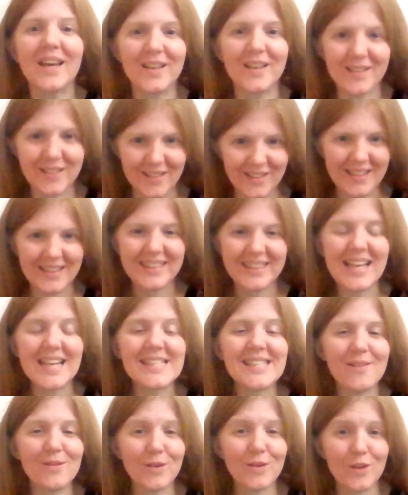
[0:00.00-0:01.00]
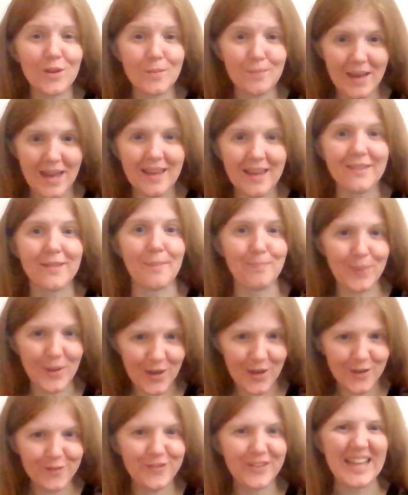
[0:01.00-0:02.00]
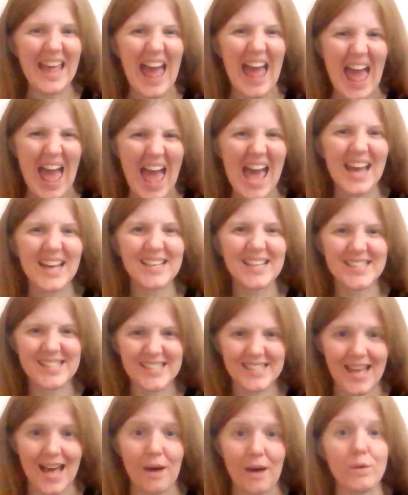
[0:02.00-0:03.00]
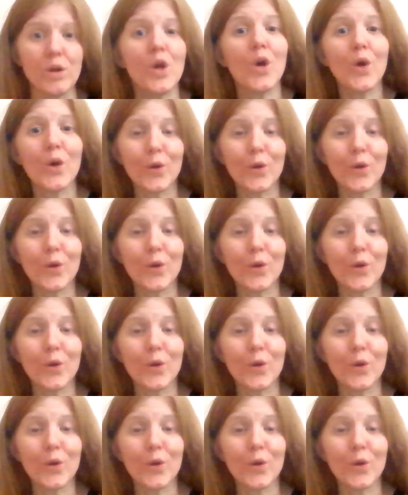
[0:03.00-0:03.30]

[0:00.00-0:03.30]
Good. That's how you're going to make the perfect ah sound.